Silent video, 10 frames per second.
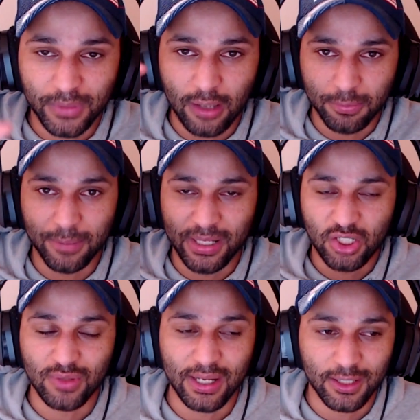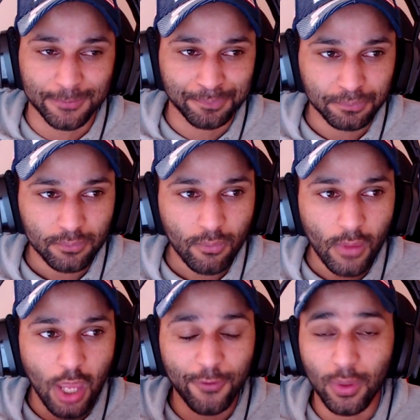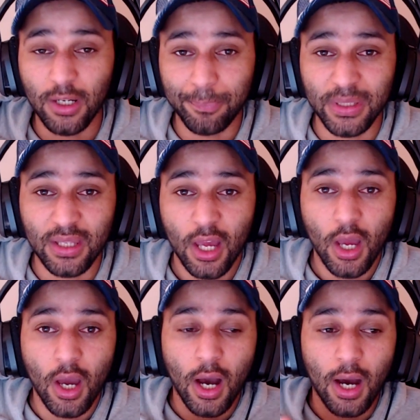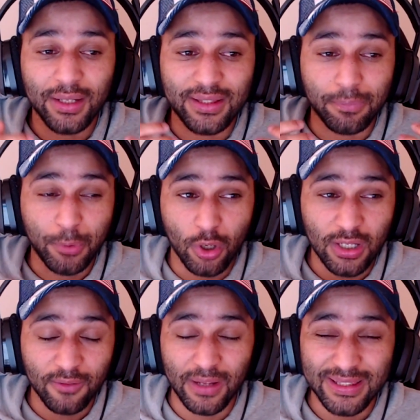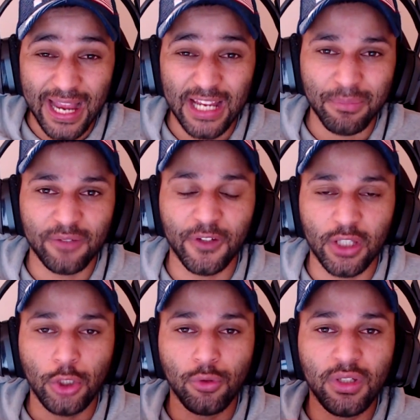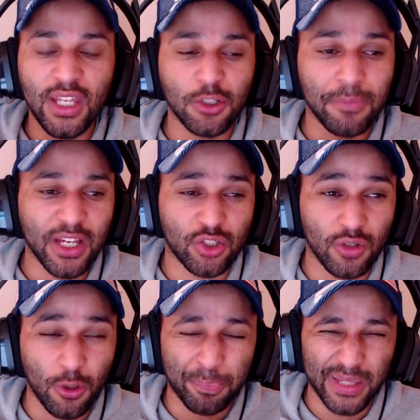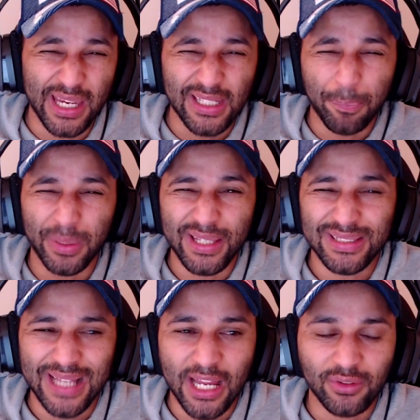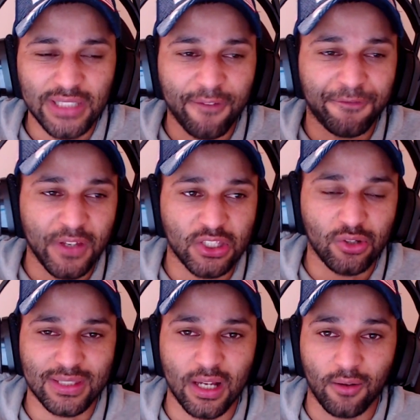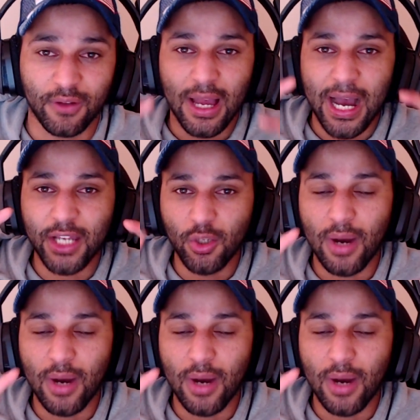how to be a better striker, if you want to be a good attacking midfielder, you need to make sure you're playing a play style that fits yourself. I know I